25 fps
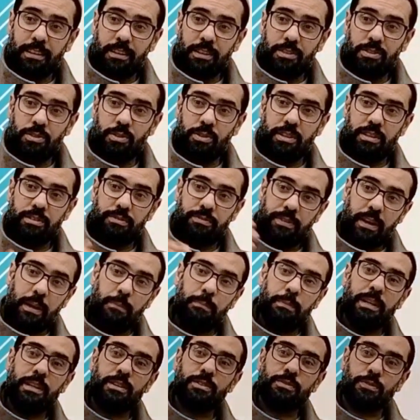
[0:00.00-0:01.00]
So there's
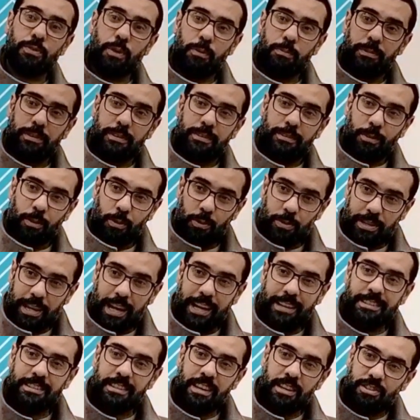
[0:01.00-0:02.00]
families from whose
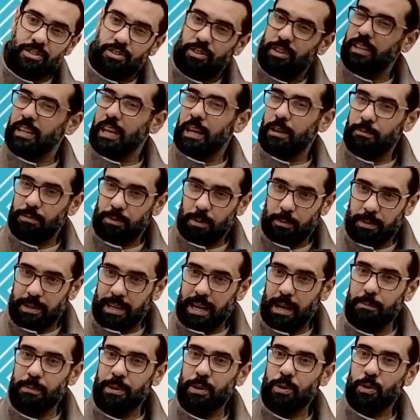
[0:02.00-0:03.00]
ancestry came from
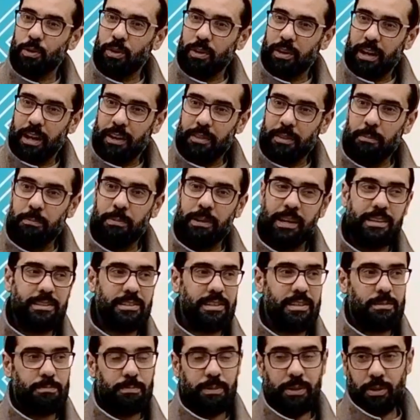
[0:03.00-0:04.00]
Cameroon and other
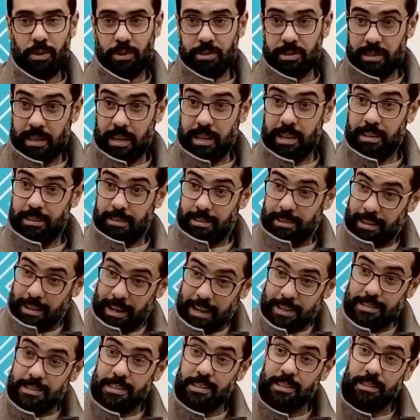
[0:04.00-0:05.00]
places because their
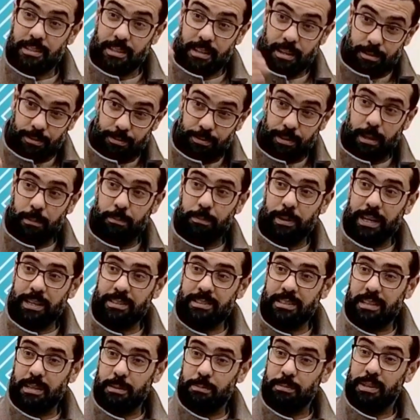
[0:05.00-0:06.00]
ancestors fell back
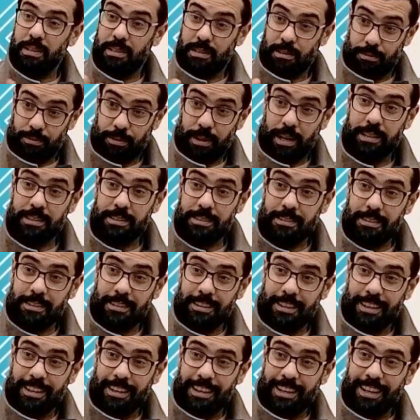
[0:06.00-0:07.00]
to Libya to fight
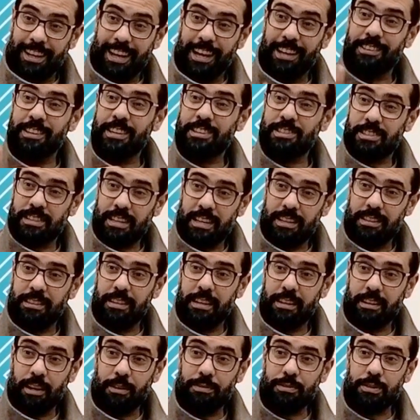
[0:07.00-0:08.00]
and they stayed
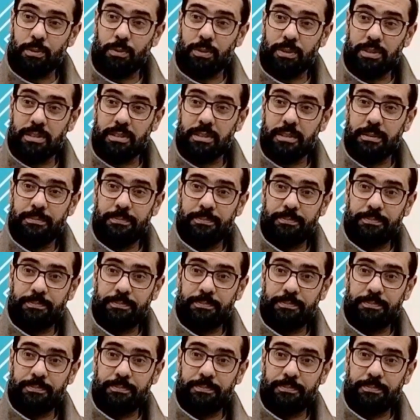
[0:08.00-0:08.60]
there afterwards.